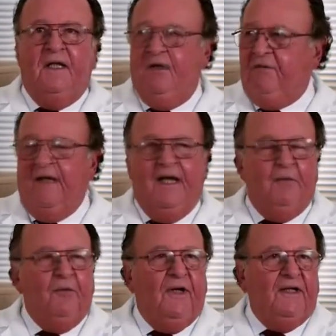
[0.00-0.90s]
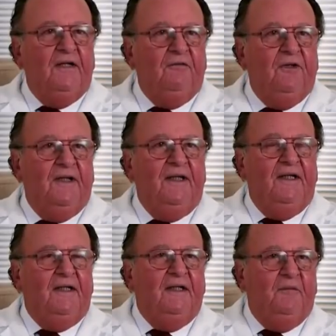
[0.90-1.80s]
of the
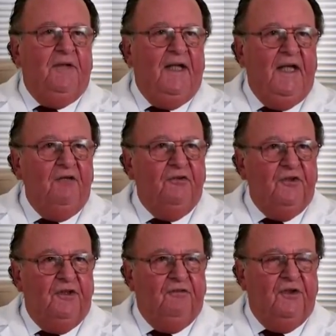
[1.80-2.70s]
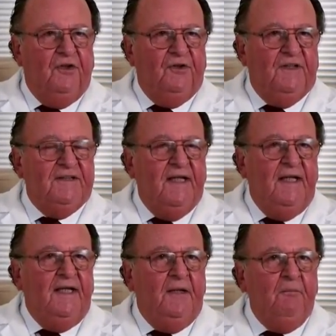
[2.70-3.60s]
hyperactivity and the behavior difficulties
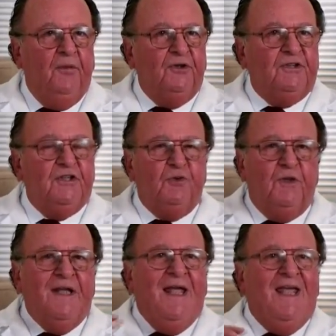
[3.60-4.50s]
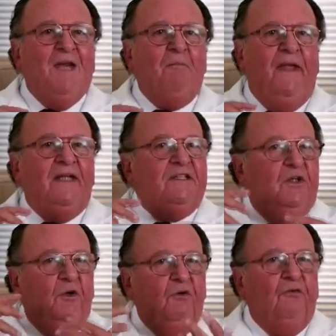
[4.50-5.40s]
in impulse disorder, it makes
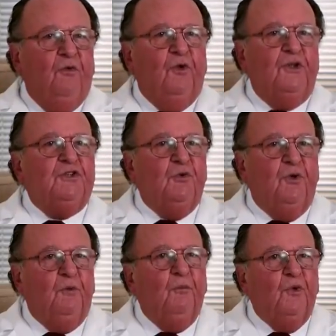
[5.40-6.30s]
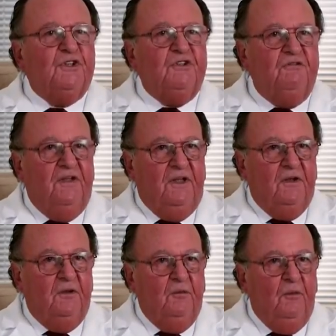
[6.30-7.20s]
the overall disorder more
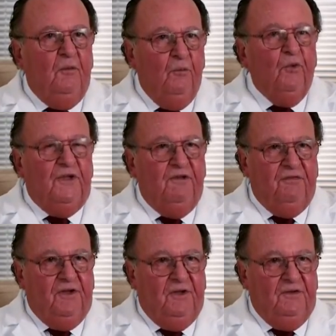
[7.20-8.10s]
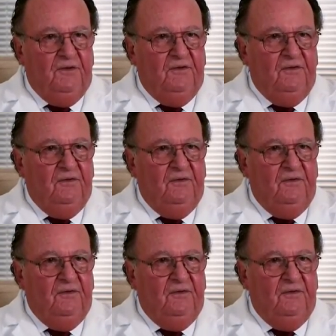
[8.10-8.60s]
severe, more difficult